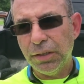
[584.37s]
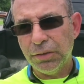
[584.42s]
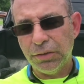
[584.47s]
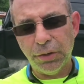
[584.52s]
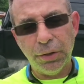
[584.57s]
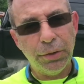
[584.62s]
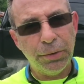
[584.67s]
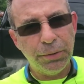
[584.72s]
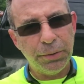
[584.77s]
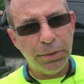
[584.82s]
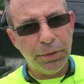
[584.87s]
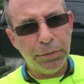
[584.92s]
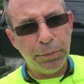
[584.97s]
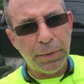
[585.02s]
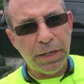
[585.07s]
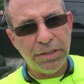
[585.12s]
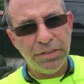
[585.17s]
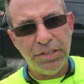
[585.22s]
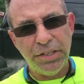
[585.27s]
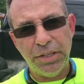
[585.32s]
So if
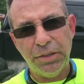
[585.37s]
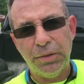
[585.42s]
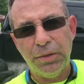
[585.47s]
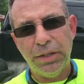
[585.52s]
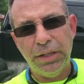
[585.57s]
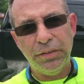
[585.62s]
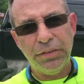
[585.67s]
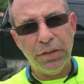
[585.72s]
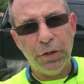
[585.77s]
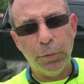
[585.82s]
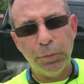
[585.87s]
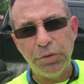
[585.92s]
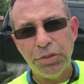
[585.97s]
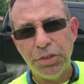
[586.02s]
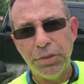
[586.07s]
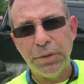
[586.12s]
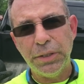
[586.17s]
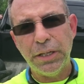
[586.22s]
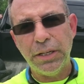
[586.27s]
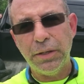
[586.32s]
my channel has helped
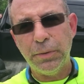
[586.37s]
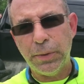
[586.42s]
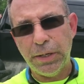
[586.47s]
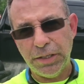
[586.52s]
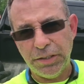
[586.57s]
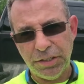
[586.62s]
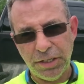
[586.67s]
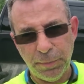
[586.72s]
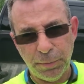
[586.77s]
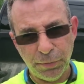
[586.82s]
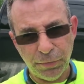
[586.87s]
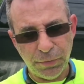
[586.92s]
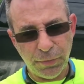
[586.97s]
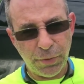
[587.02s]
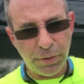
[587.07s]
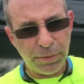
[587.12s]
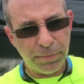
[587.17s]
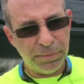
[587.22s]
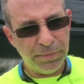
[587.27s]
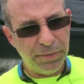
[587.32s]
you in any way, shape, or
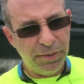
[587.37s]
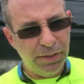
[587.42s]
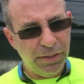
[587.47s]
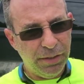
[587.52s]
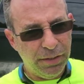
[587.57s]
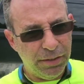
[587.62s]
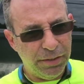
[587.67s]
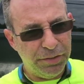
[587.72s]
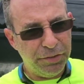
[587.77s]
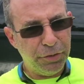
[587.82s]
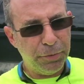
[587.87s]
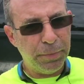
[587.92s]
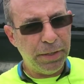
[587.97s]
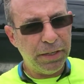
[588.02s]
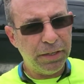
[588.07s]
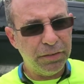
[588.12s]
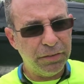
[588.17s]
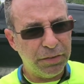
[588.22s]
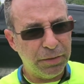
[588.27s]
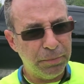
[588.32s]
form, and you're
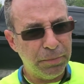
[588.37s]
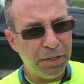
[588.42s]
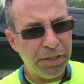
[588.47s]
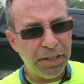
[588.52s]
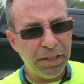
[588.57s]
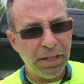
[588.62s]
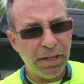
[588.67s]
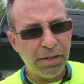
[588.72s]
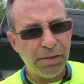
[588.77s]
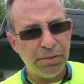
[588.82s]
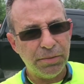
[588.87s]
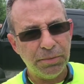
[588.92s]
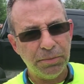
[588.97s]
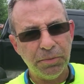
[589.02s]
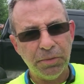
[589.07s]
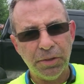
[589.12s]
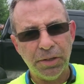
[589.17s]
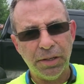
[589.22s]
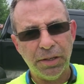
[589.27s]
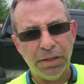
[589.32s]
making some money now,
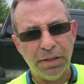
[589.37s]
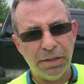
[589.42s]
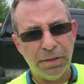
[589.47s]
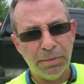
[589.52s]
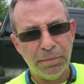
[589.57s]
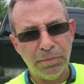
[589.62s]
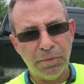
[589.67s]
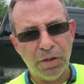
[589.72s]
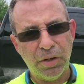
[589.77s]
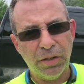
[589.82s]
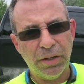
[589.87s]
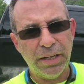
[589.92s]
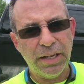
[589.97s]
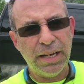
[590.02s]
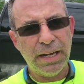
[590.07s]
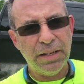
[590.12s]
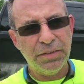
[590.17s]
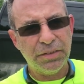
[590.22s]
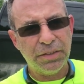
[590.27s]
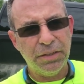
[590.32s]
um, all I
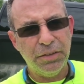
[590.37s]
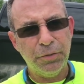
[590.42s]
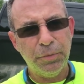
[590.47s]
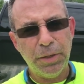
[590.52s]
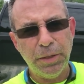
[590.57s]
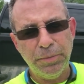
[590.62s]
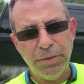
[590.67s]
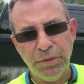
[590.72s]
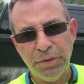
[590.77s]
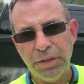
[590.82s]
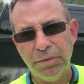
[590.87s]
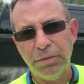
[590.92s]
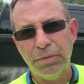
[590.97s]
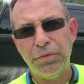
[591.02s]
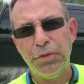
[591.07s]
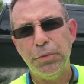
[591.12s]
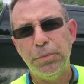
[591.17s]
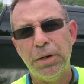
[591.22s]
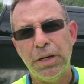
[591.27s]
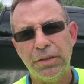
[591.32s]
ask is maybe you give a
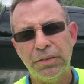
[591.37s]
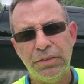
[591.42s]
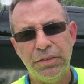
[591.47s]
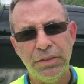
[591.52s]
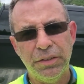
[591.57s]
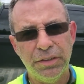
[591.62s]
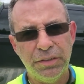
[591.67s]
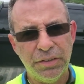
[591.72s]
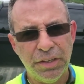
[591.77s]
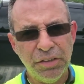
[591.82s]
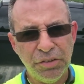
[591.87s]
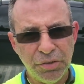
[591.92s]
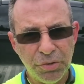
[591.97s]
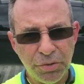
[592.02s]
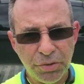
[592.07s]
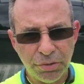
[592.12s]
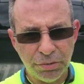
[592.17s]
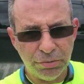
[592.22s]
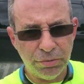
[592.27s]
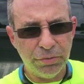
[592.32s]
few bucks to the St.
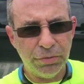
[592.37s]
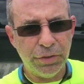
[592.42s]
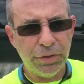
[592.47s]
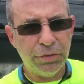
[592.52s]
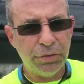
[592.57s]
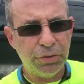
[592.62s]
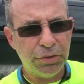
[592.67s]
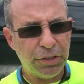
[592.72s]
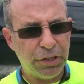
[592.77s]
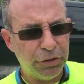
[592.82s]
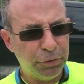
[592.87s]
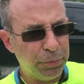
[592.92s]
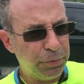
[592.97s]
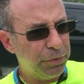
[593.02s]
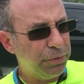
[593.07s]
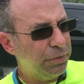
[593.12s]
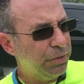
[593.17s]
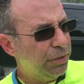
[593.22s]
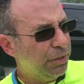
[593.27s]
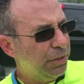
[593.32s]
Jude Children's Research
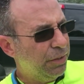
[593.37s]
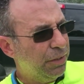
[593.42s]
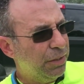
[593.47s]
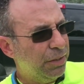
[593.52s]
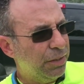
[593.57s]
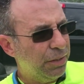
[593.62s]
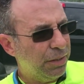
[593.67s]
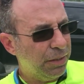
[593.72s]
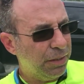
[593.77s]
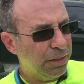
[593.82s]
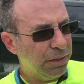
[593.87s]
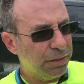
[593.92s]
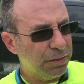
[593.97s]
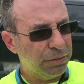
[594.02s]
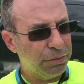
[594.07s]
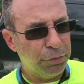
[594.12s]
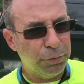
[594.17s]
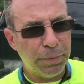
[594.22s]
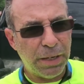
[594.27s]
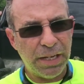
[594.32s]
Hospital uh,
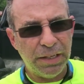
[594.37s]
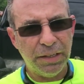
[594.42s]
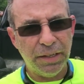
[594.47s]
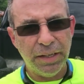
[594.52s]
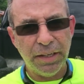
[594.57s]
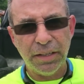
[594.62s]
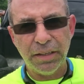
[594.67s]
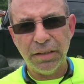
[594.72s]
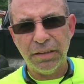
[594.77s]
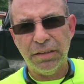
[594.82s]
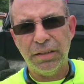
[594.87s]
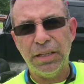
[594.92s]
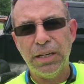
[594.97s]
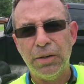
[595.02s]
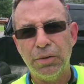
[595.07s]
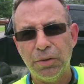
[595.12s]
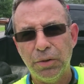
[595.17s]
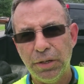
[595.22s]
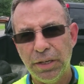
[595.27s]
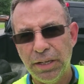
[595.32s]
through my link, and
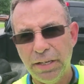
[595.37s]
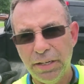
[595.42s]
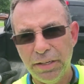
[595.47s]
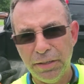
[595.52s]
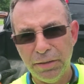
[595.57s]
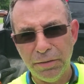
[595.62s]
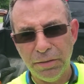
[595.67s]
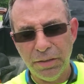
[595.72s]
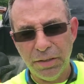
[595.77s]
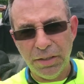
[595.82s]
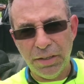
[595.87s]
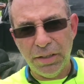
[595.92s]
I'll go ahead and,